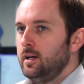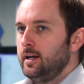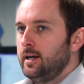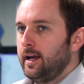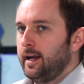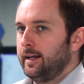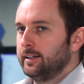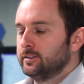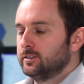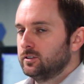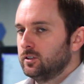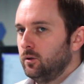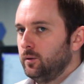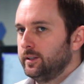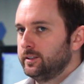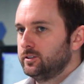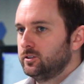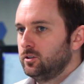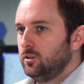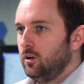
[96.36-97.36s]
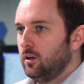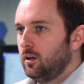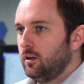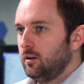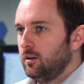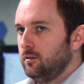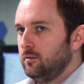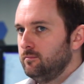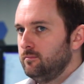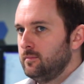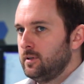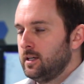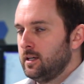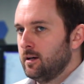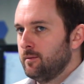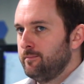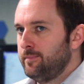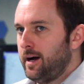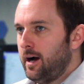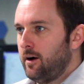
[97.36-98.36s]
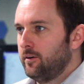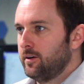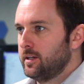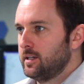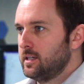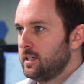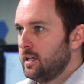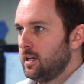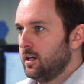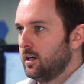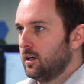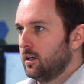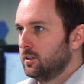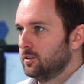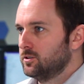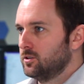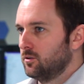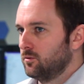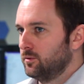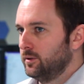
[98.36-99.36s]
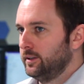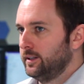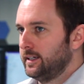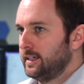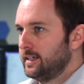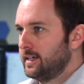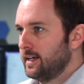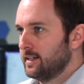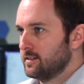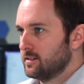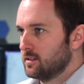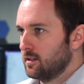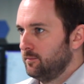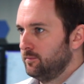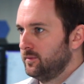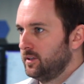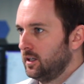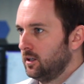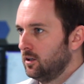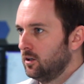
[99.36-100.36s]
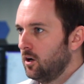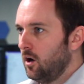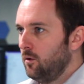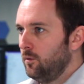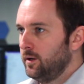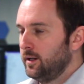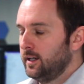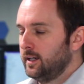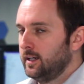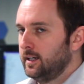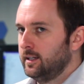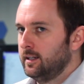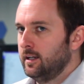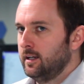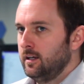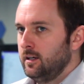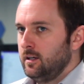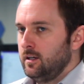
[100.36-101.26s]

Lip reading: And so it took me about a year to really get something going, and